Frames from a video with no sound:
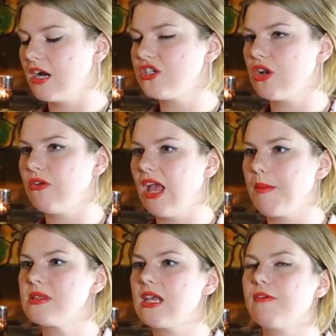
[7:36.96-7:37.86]
card generally
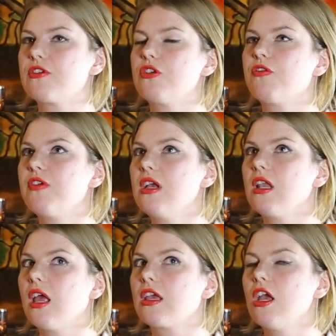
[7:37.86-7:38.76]
happens after you feel
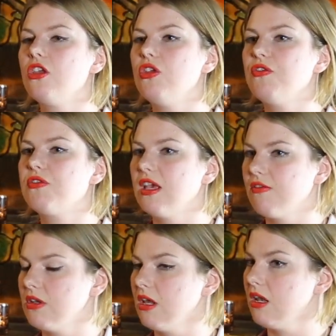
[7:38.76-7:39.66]
like you've
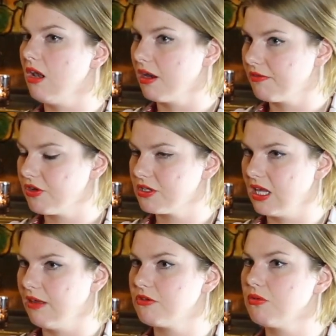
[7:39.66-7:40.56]
given a lot of
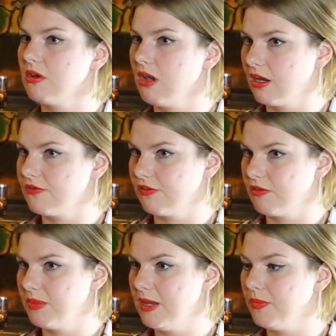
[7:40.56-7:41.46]
yourself to a lot of
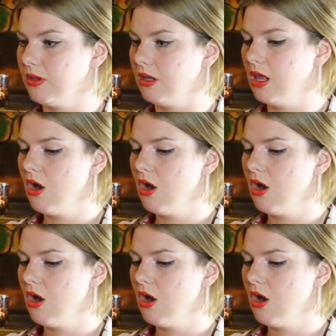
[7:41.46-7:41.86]
different people,